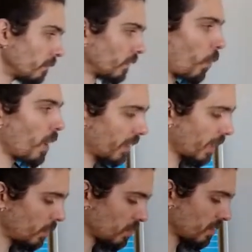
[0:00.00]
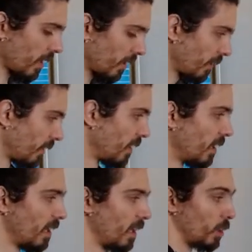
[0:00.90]
What can you say?
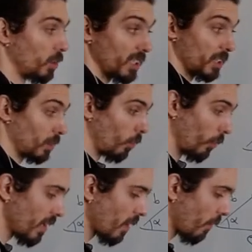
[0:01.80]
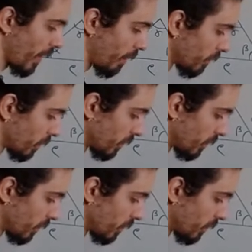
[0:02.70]
You just rearrange.